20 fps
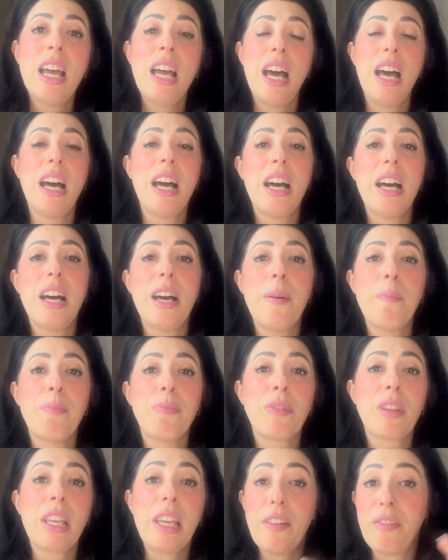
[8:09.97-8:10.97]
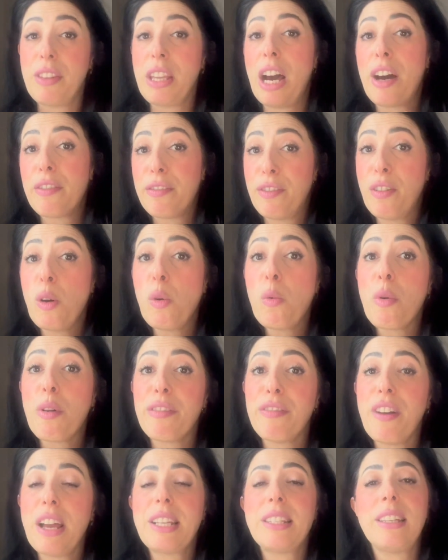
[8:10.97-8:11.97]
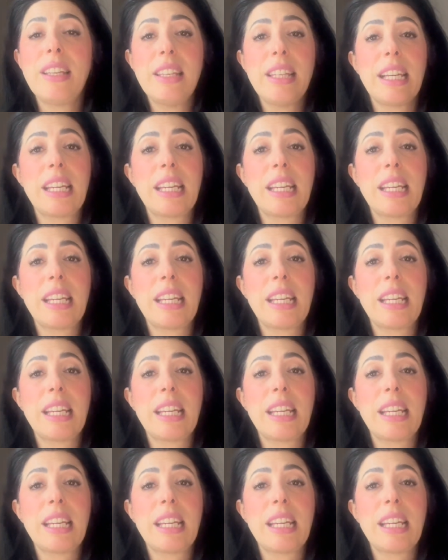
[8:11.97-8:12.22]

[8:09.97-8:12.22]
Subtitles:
if they are forward facing,